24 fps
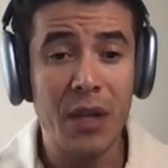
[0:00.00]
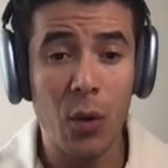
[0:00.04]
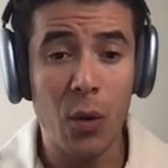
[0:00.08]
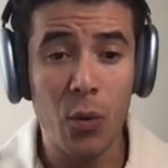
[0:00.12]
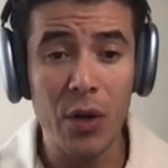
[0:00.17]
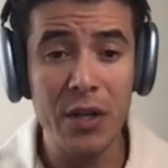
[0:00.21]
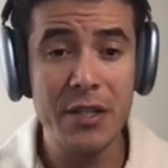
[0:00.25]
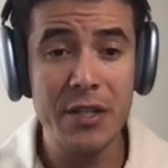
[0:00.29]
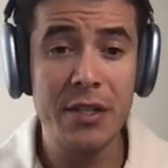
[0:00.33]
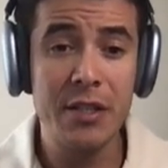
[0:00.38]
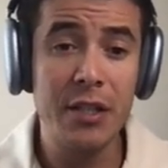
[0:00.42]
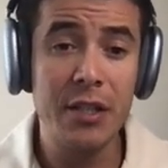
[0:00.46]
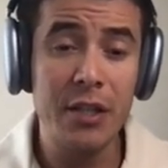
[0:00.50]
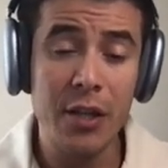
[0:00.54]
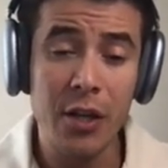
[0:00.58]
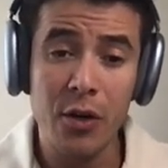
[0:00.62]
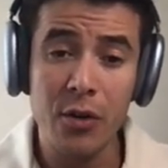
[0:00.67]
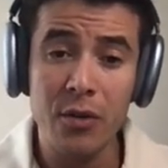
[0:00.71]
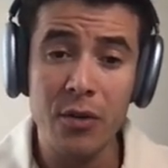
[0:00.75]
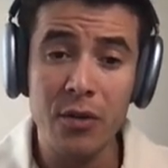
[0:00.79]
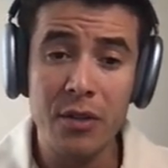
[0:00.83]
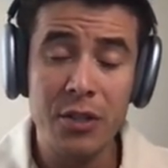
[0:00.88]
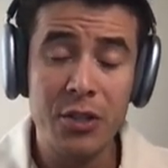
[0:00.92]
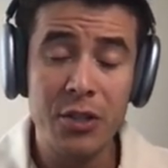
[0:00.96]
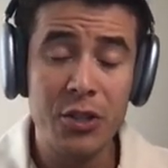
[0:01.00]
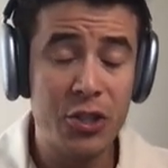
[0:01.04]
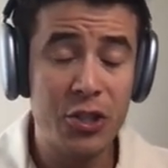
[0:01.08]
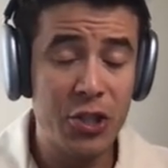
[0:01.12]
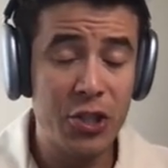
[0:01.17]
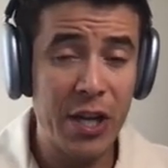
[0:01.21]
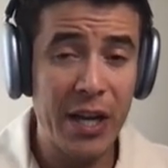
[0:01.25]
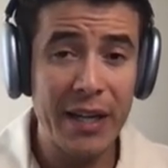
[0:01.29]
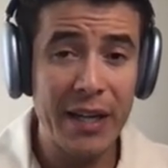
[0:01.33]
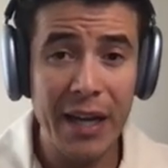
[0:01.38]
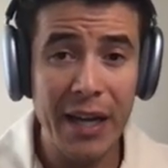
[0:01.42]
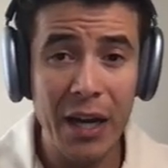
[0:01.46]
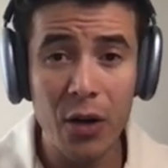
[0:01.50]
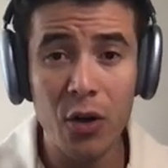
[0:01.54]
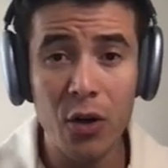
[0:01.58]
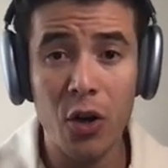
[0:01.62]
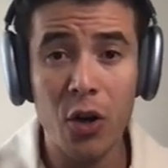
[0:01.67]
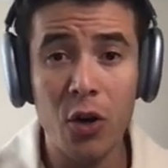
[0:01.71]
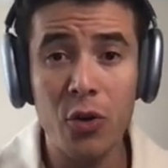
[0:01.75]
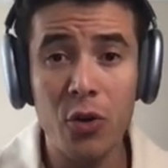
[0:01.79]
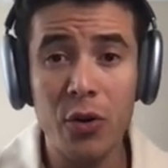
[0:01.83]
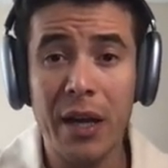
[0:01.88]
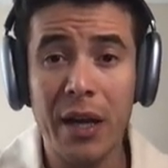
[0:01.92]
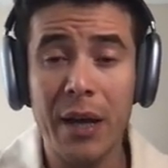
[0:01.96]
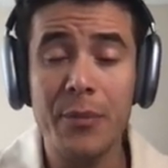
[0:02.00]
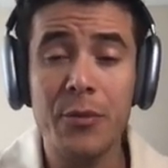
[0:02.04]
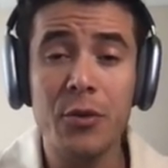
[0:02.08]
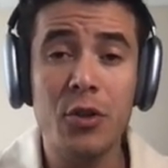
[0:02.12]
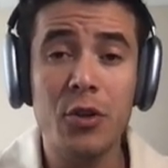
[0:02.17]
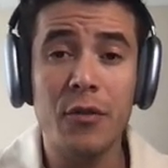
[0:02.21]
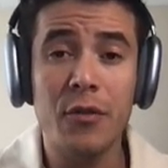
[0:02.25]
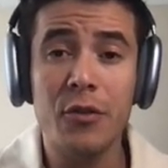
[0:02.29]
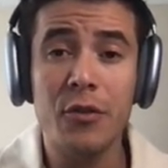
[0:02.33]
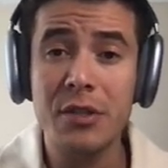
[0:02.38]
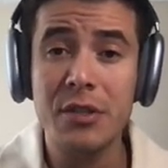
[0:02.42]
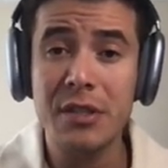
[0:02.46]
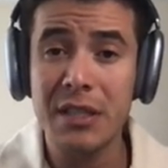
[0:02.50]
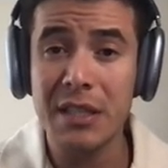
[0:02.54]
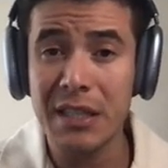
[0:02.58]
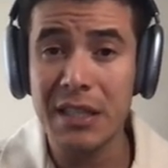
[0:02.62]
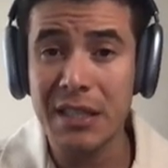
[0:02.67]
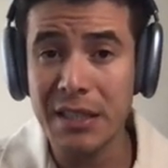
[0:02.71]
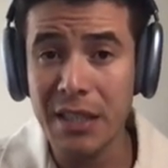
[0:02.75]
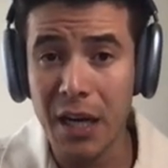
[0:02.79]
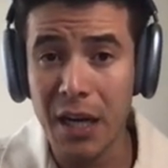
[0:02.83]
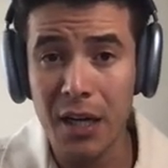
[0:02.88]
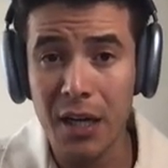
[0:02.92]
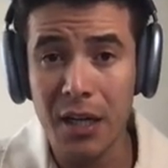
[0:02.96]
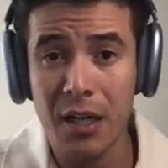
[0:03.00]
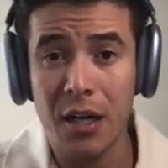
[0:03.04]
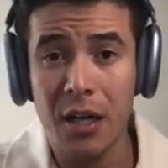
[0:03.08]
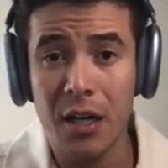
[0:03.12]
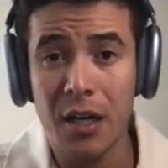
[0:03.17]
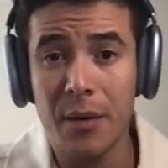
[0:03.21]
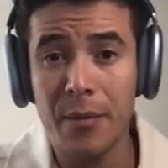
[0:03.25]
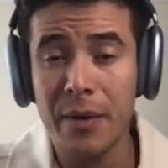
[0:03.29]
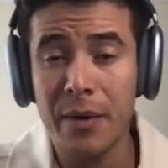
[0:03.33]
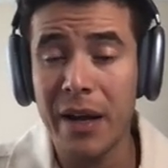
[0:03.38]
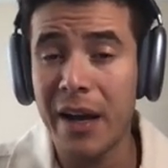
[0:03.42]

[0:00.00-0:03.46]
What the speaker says: I want you to know, check out OchemUniversity.com.